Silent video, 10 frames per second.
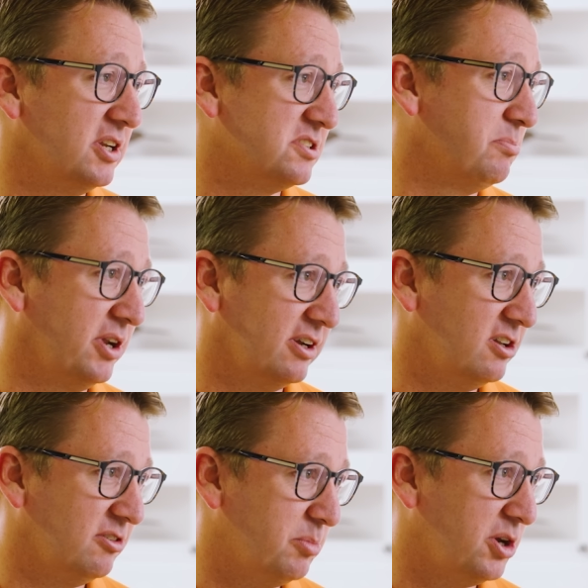is the
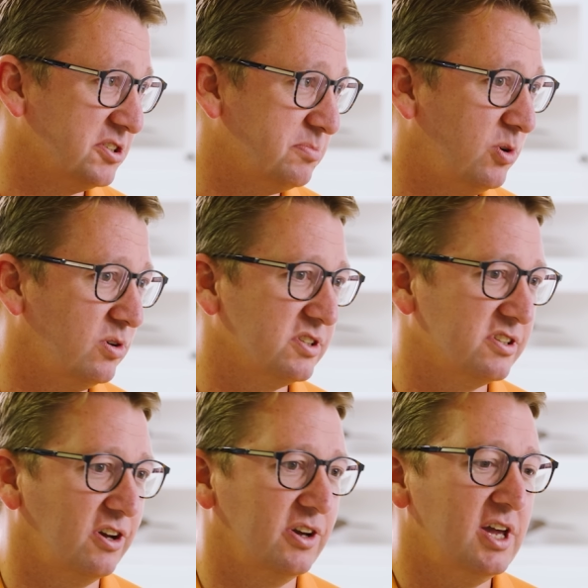pinnacle of motorsport,
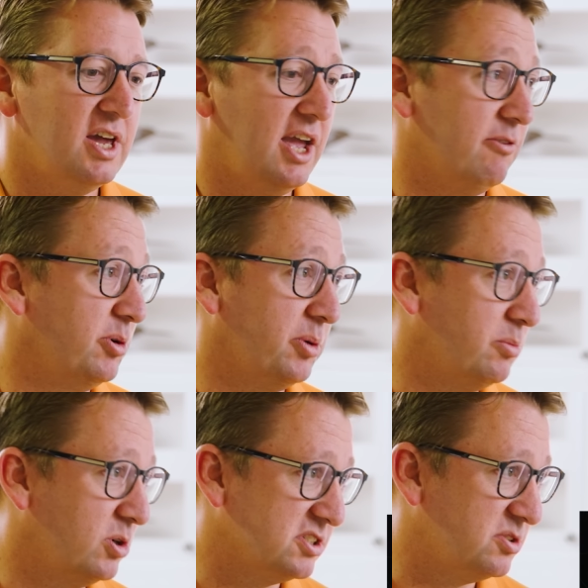so
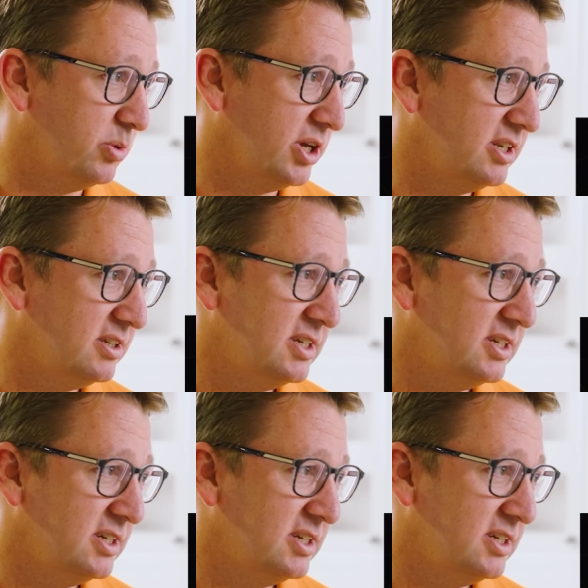everyone wants to win.